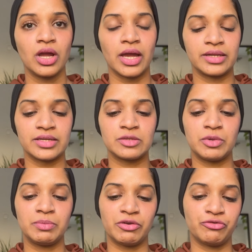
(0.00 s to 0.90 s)
It has
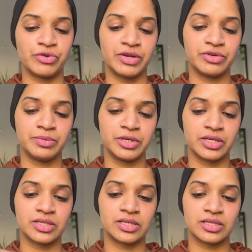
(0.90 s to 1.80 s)
been my favorite
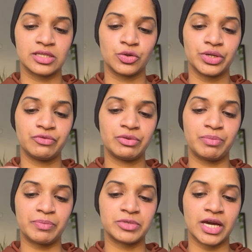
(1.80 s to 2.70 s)
because it is loaded with
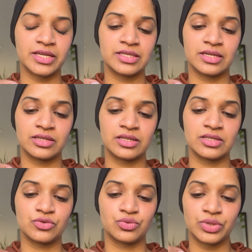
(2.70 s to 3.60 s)
peptides and it
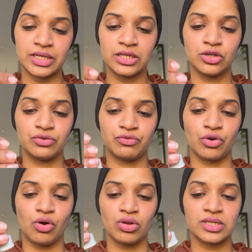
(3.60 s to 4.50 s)
is really good for
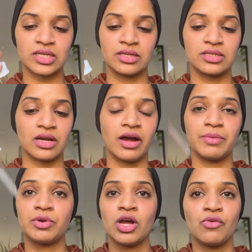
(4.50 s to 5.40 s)
all skin
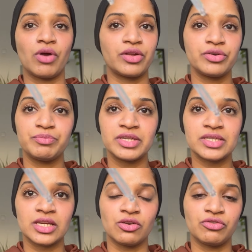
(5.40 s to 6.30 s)
type, whether it be
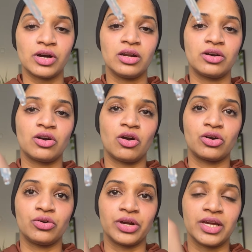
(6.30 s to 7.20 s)
skin of color or
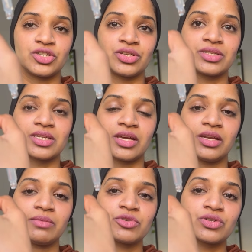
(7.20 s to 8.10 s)
Caucasian skin.
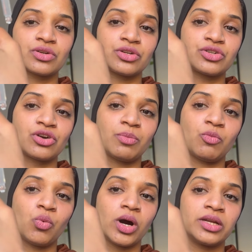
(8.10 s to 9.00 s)
I'm just gonna drop
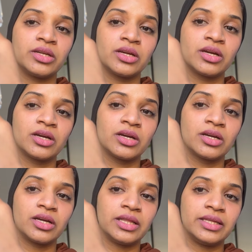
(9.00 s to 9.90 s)
one
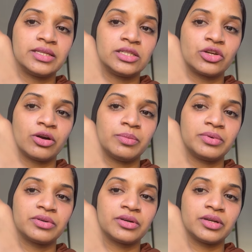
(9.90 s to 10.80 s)
little drop.
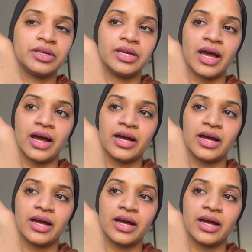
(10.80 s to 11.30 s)
Yeah.